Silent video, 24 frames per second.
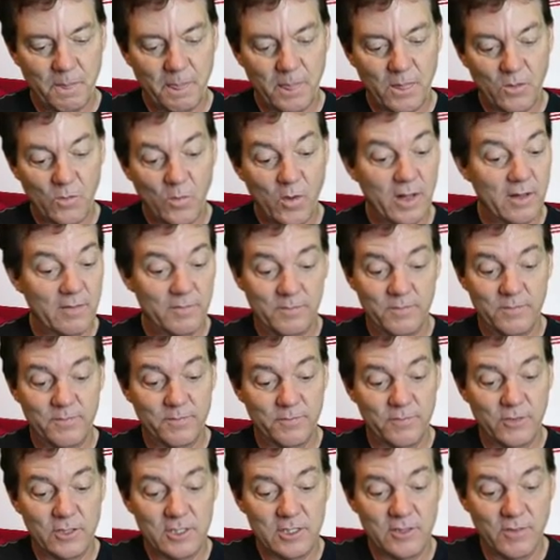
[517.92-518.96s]
Well,
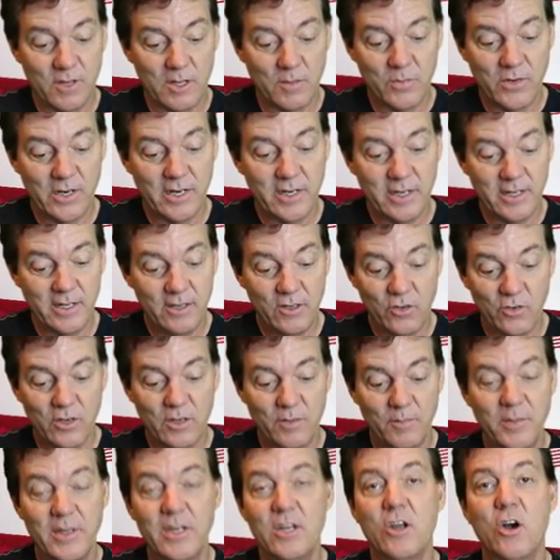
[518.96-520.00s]
first of all, Brittany, you
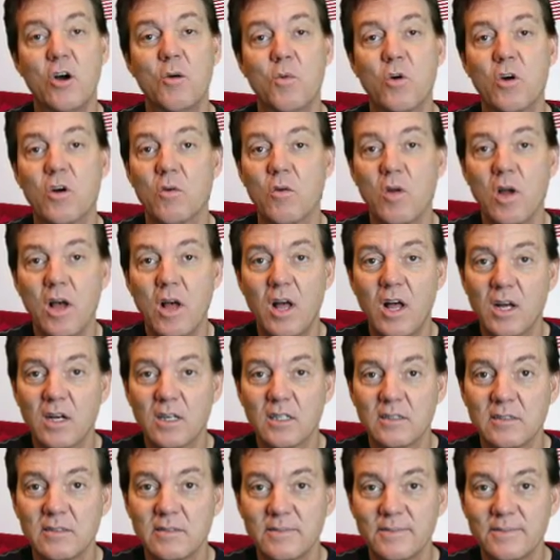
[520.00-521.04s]
could be no more wrong.
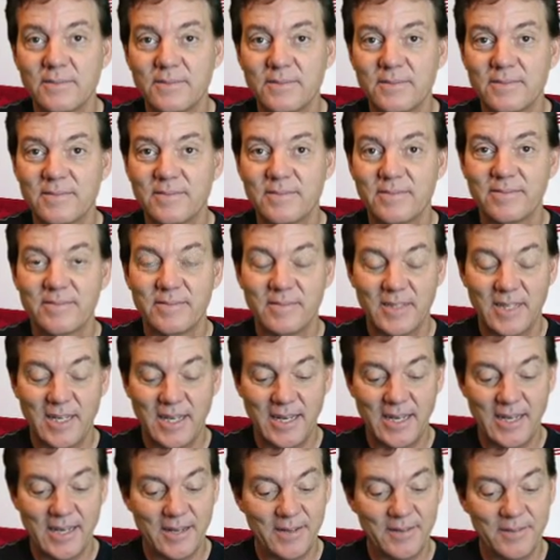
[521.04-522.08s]

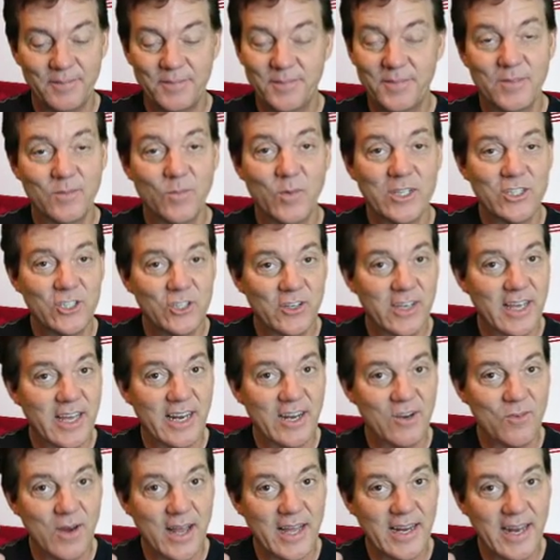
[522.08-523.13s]
What you're
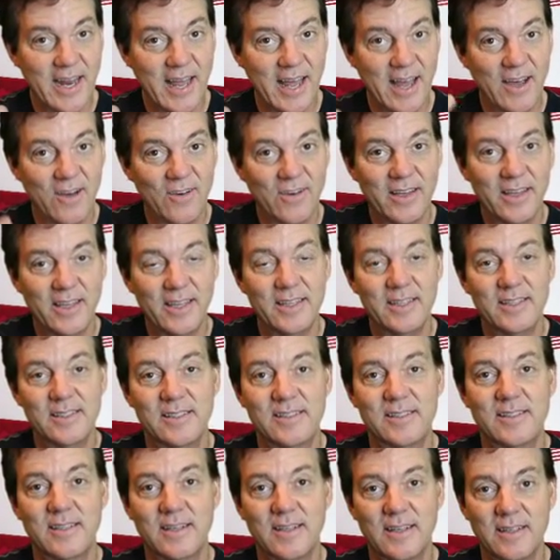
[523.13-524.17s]
getting right now
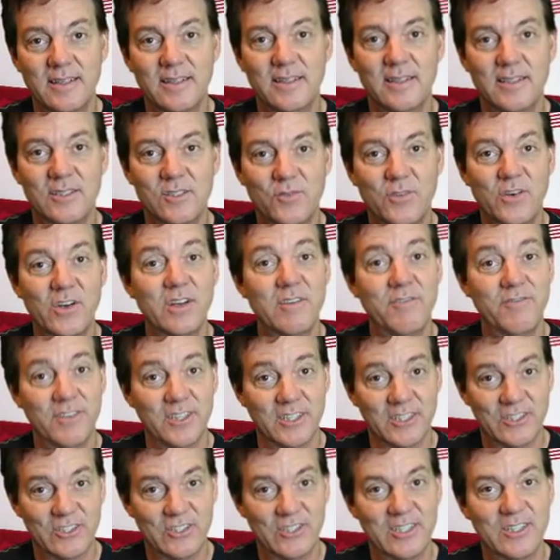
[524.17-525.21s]
is very
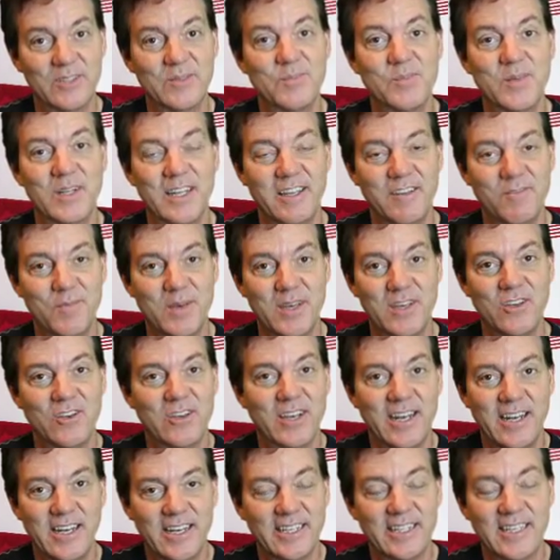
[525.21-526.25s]
filtered. Believe me, you're
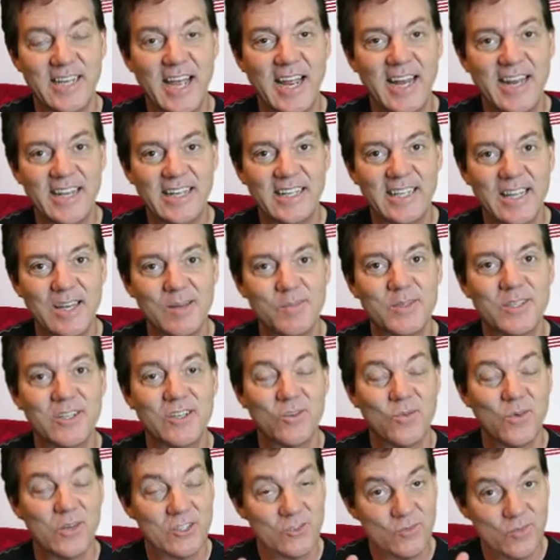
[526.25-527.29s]
getting a tiny glimpse
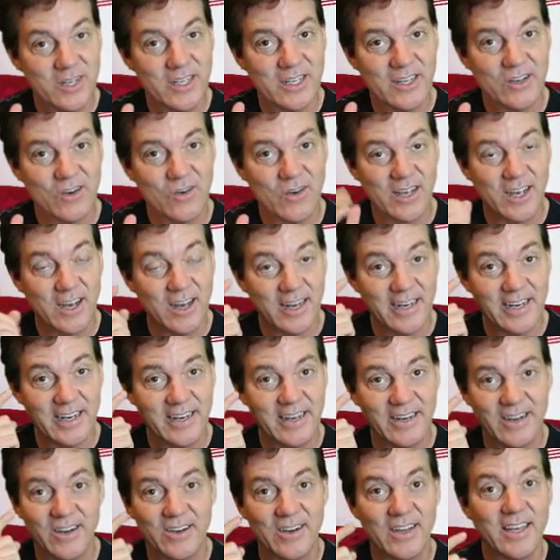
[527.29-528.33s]
into what's really going on in
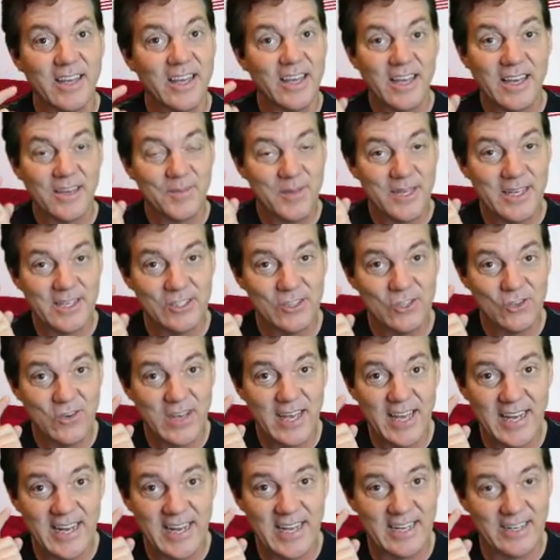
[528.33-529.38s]
here because you
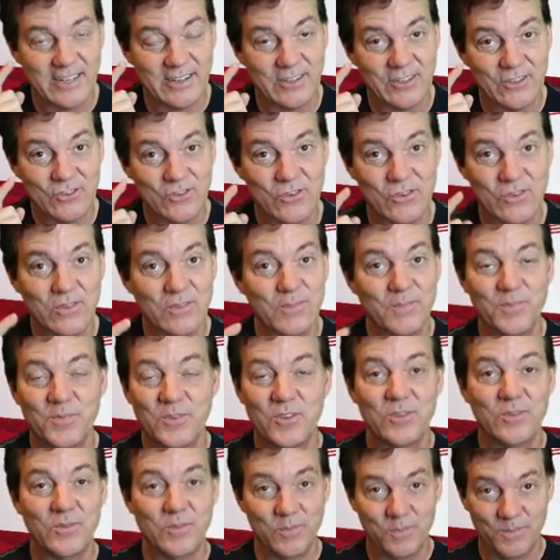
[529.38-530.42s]
can't handle the truth.
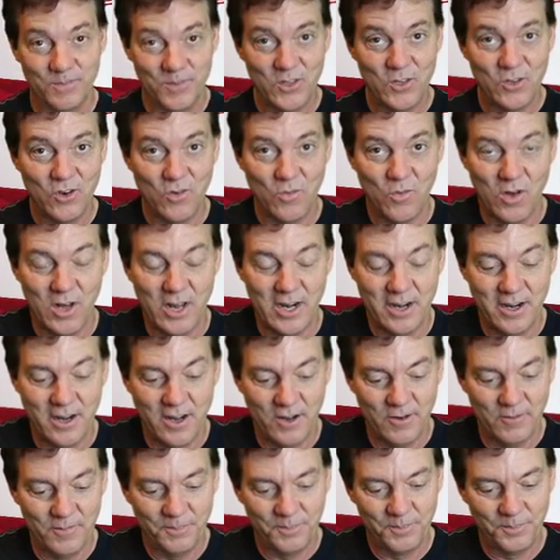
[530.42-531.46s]
You don't want to
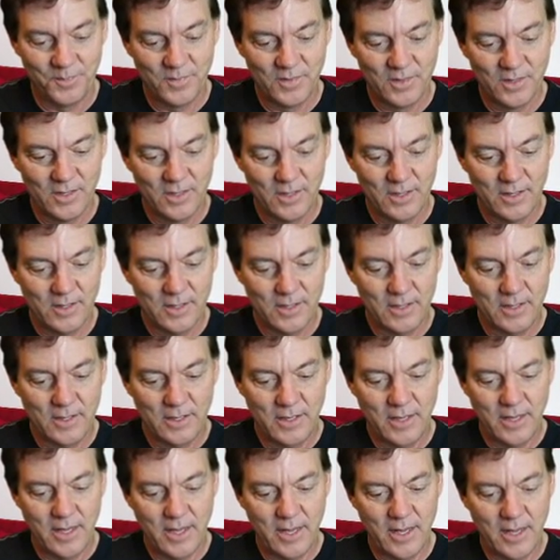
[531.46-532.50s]
know.
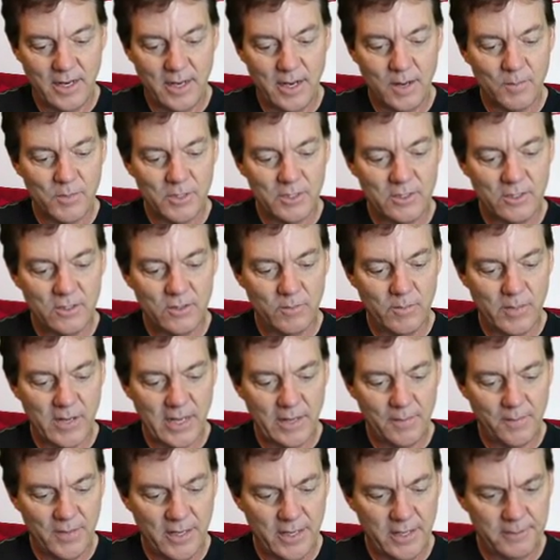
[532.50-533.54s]
And number two,
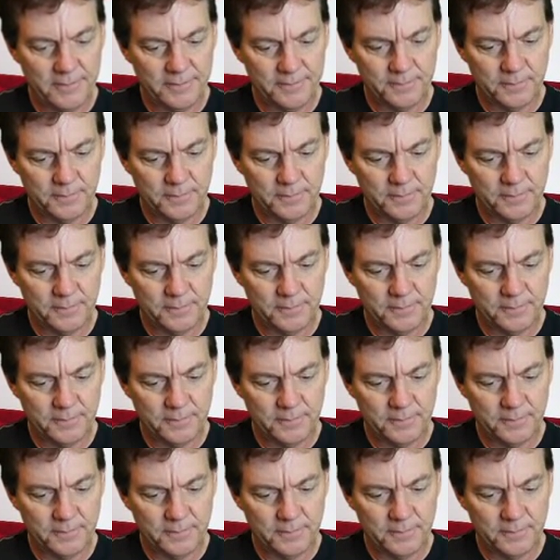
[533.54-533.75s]
bite me.